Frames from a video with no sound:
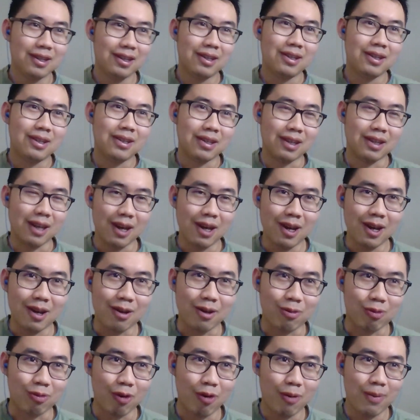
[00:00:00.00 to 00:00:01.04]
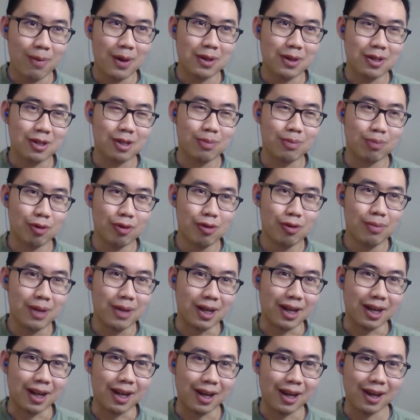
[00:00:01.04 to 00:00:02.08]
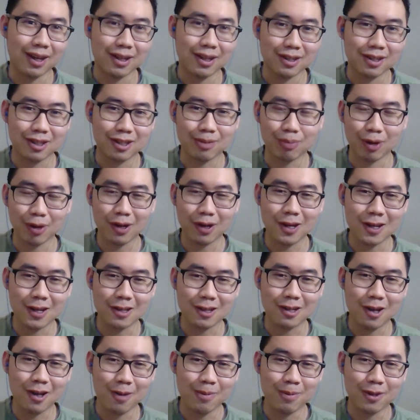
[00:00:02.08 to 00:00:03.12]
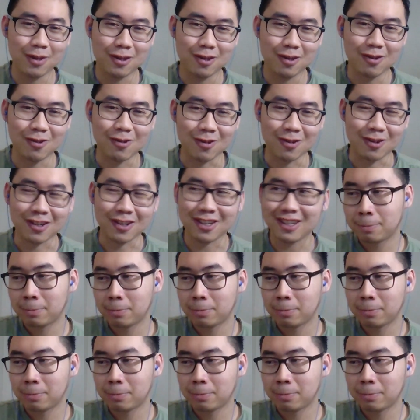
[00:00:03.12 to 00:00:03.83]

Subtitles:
yeah, romance is booming. Spring is coming soon.